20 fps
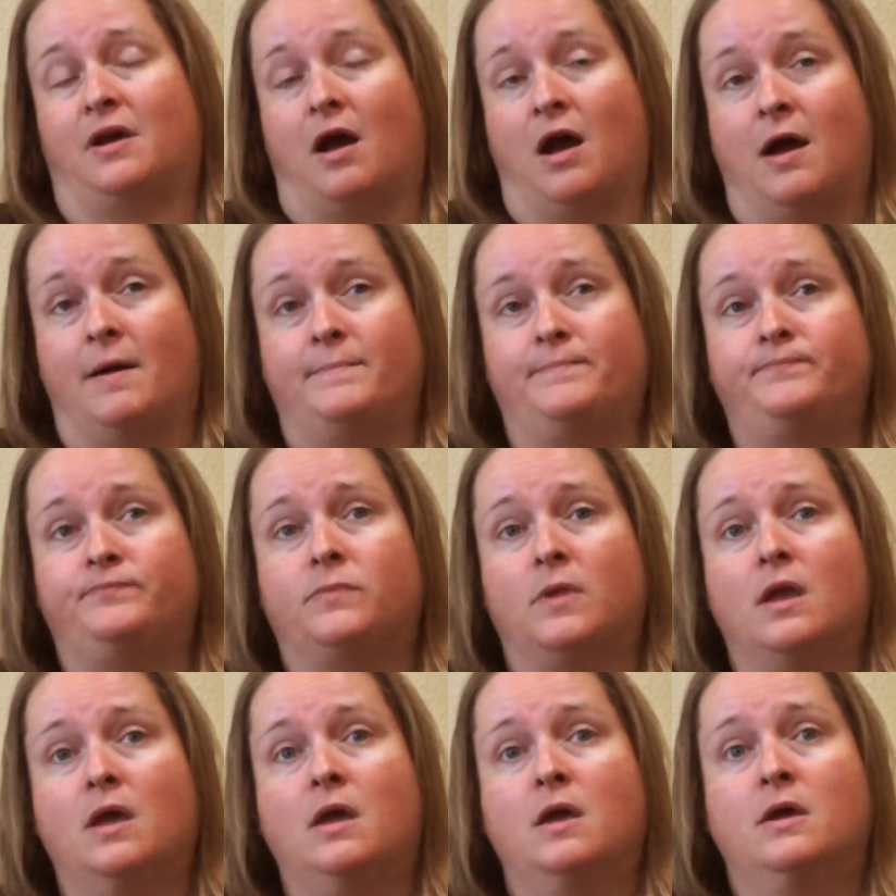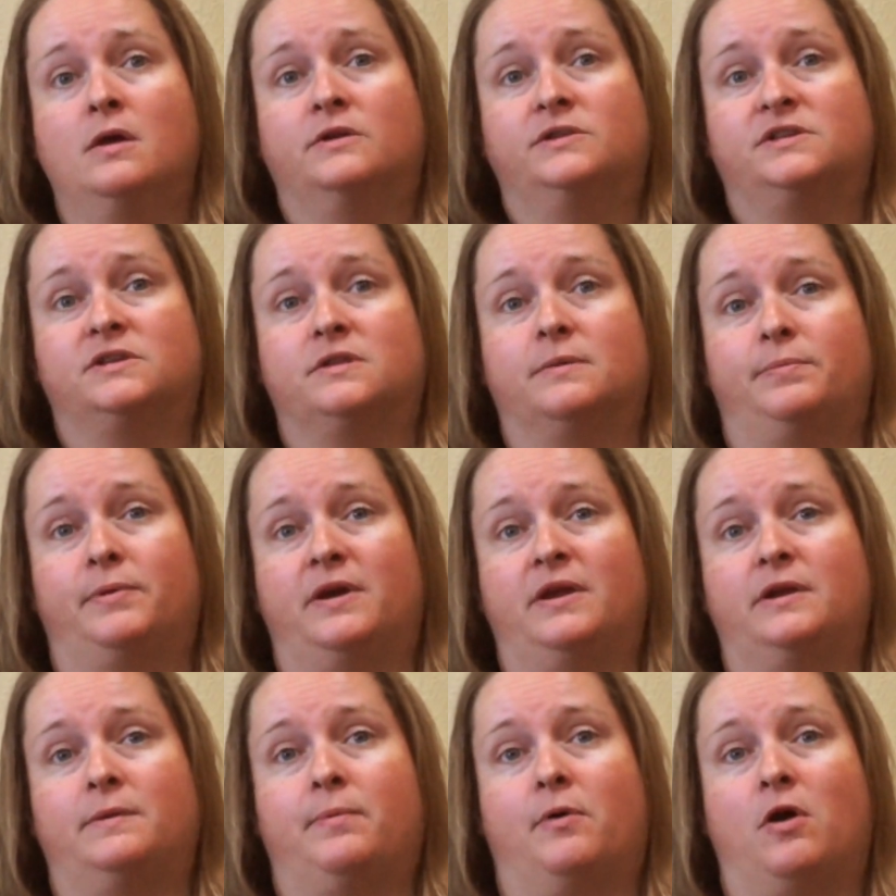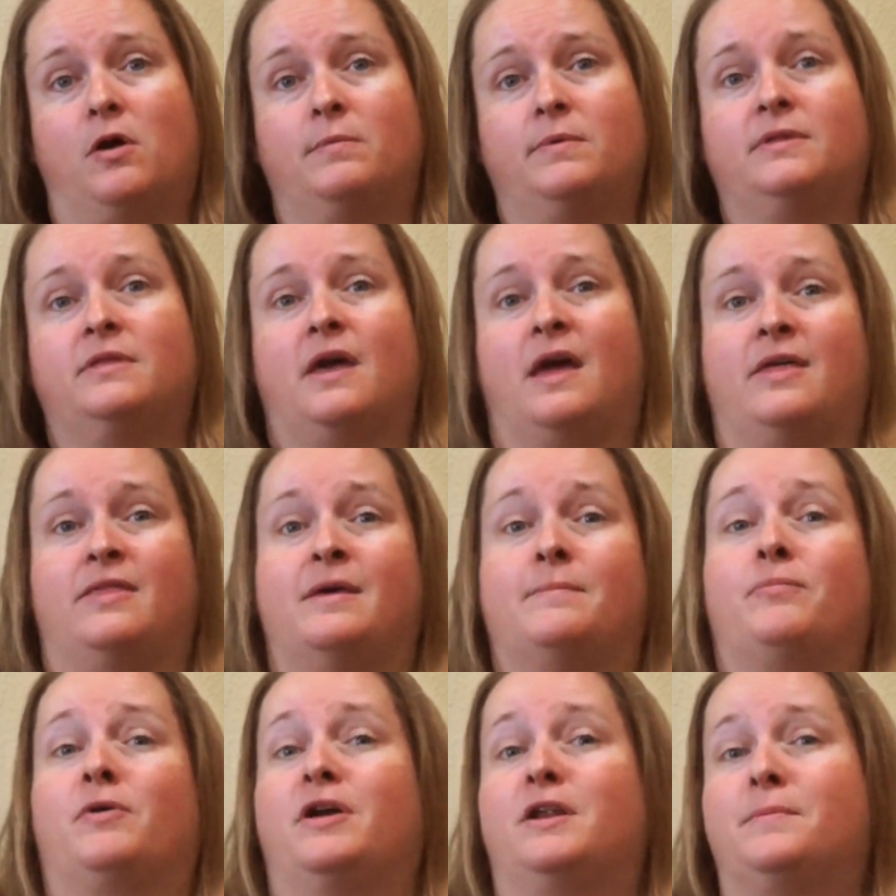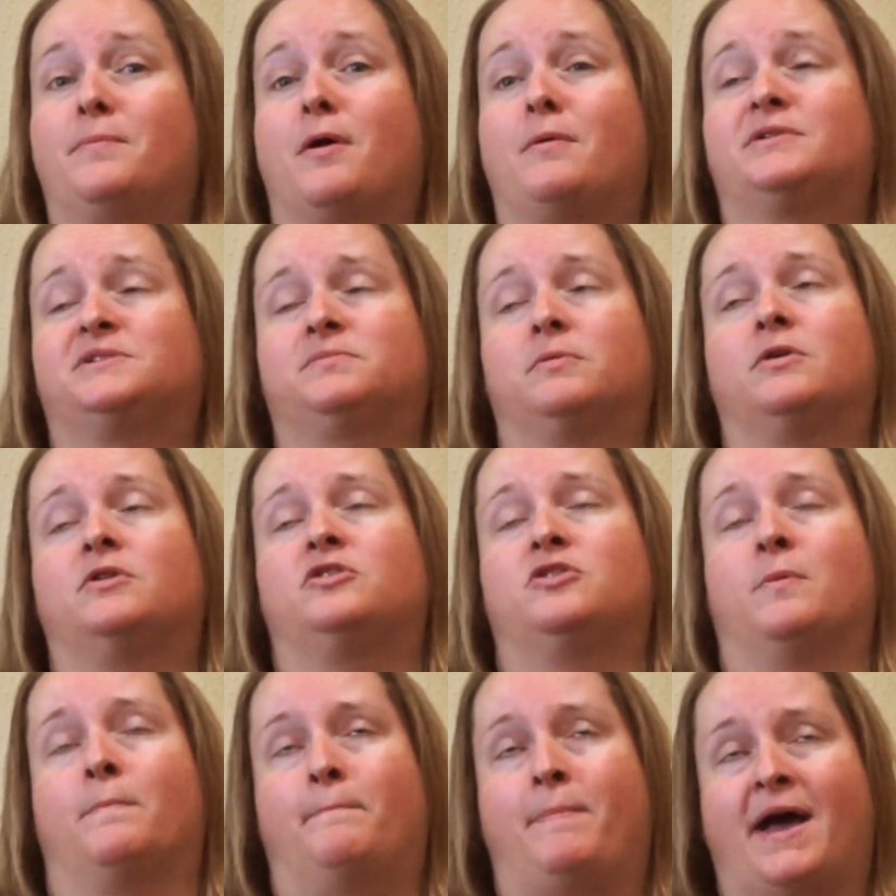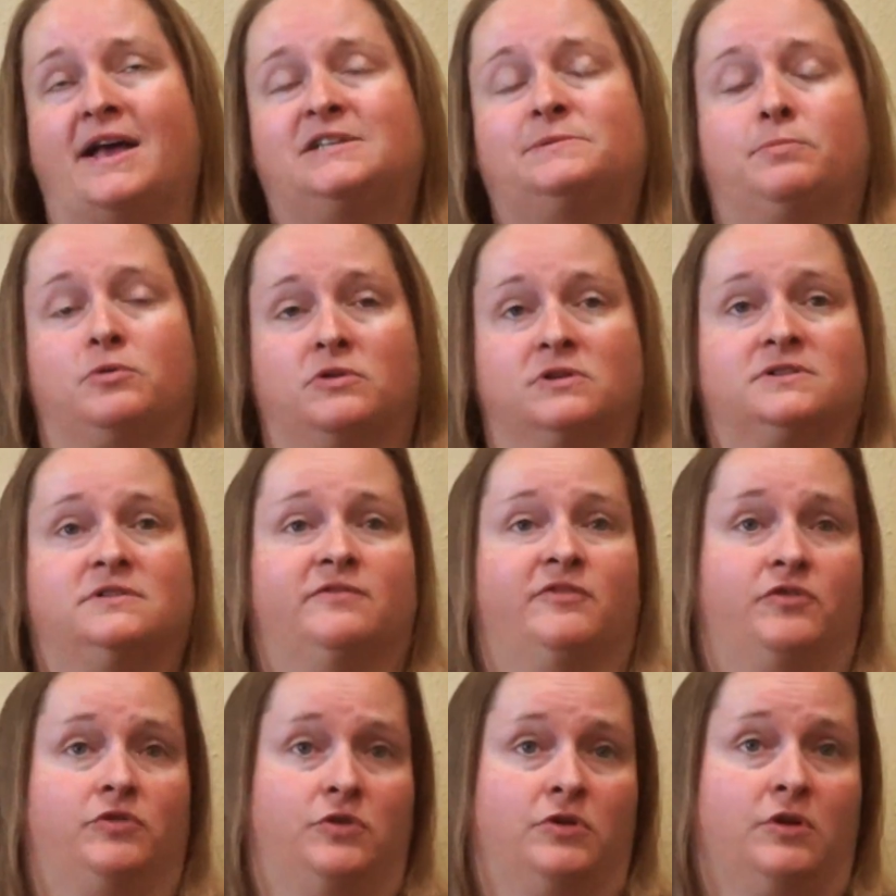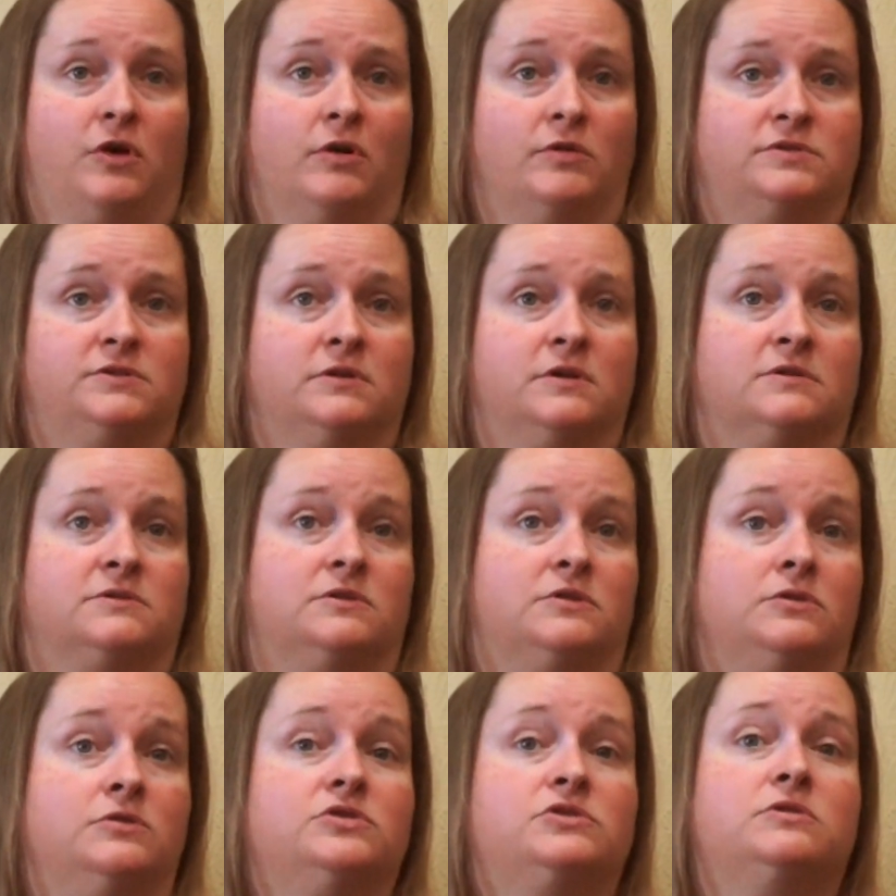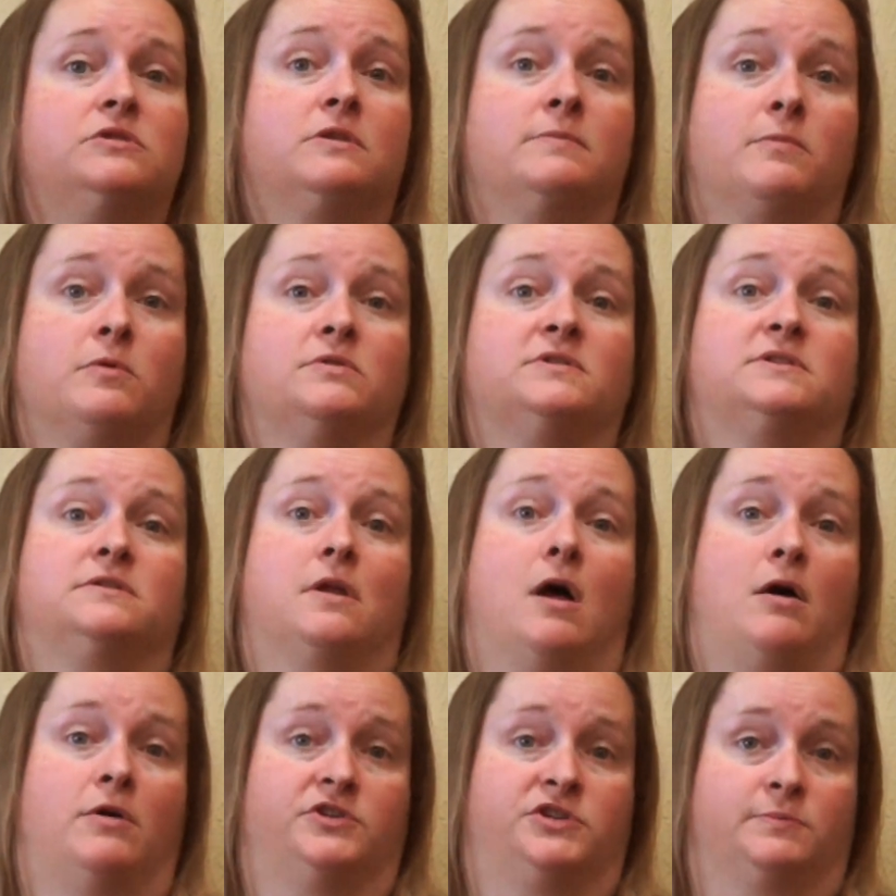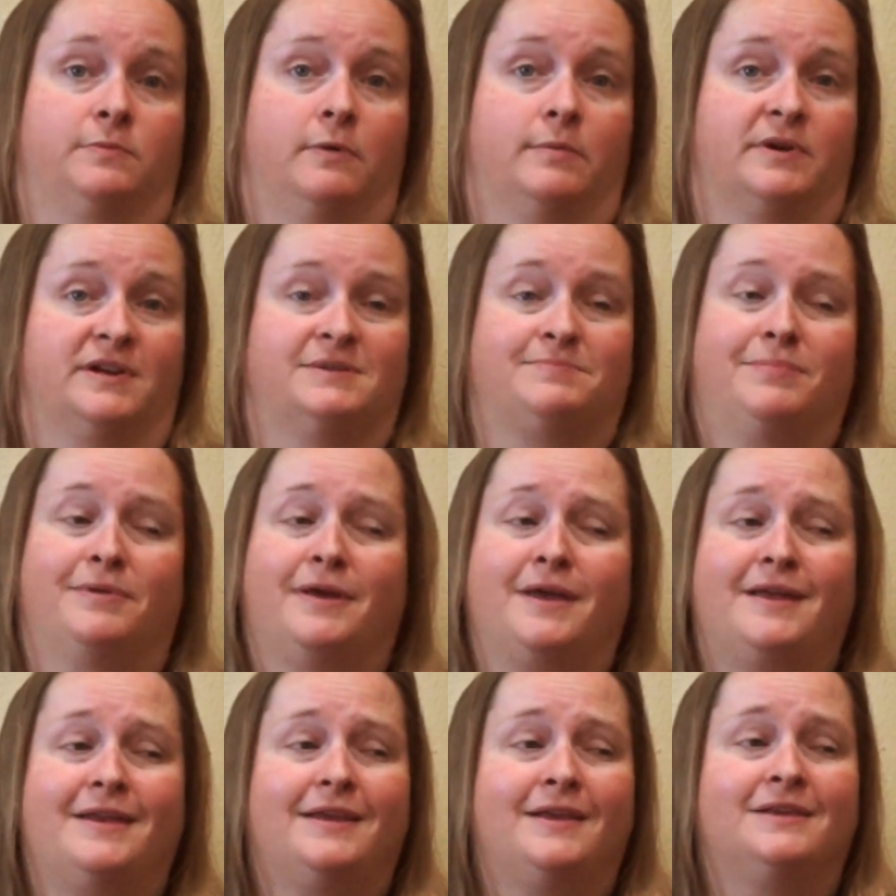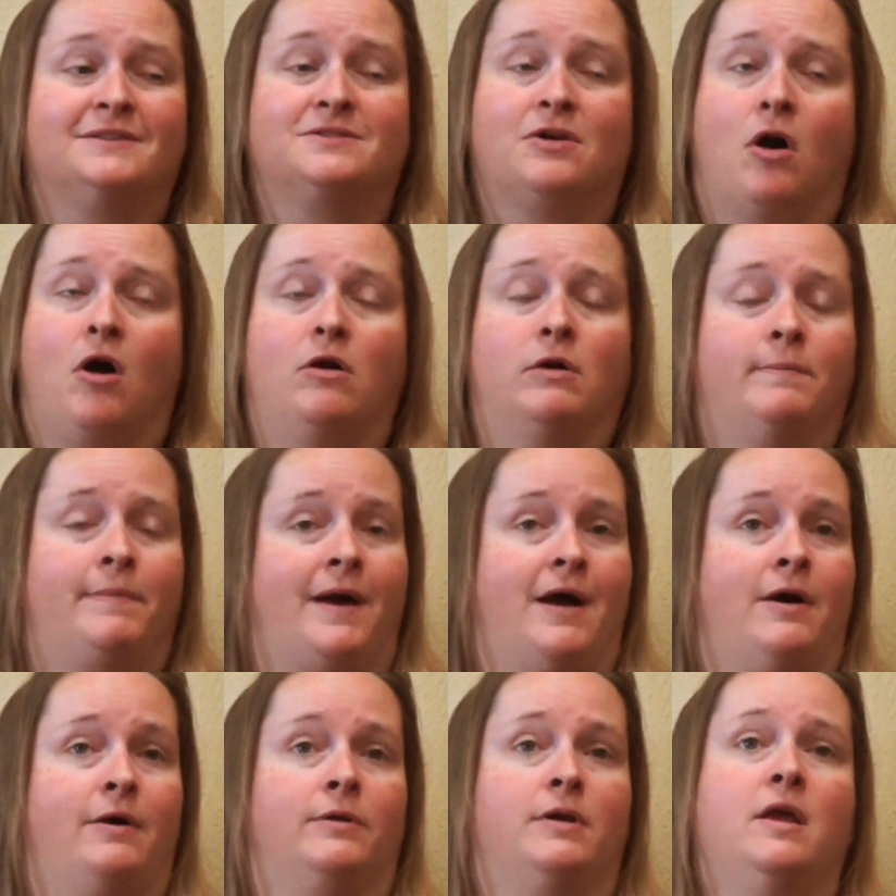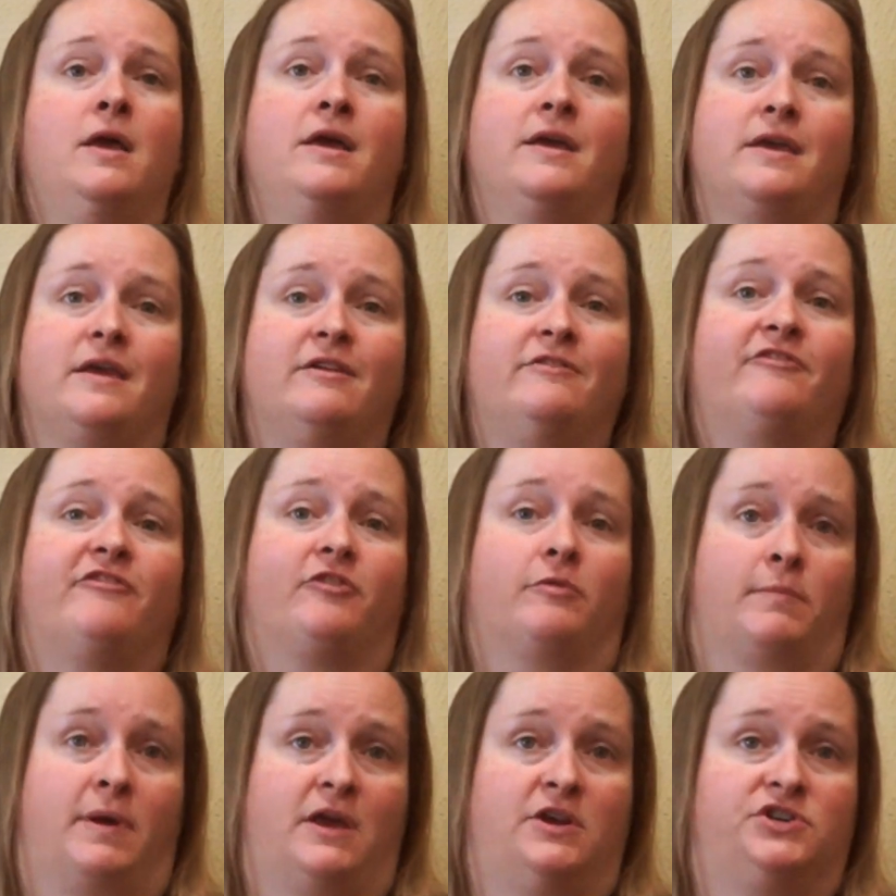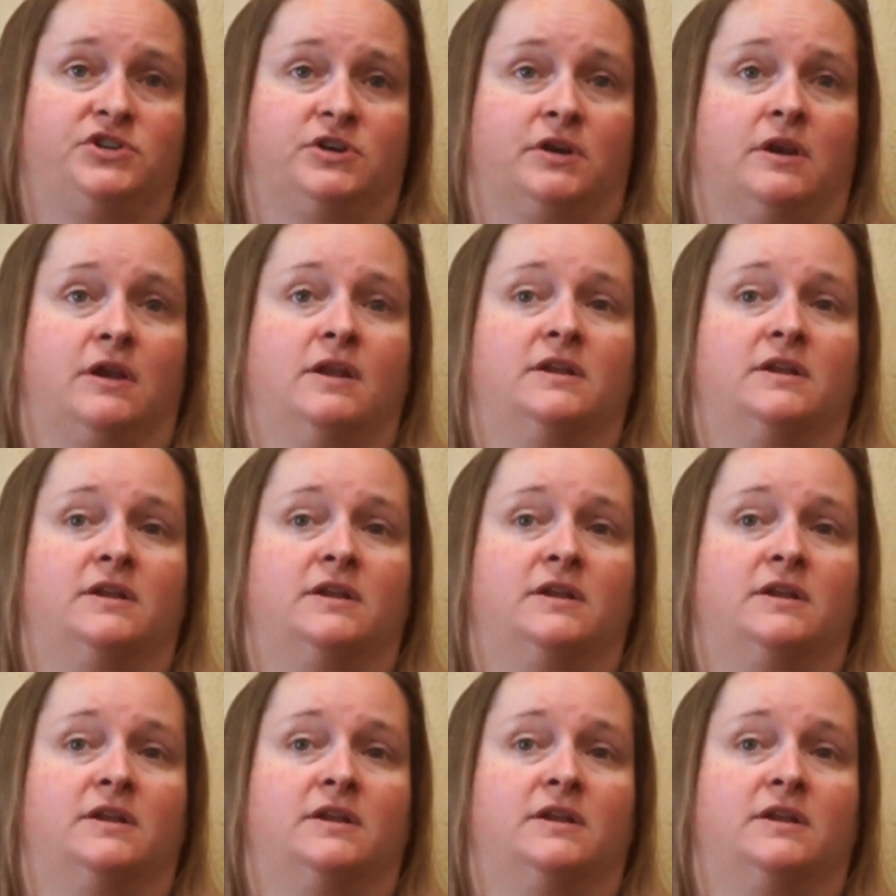come to the planning department, and the planning department is probably the best person for you to go to because they're usually the most knowledgeable, because planning is all about information.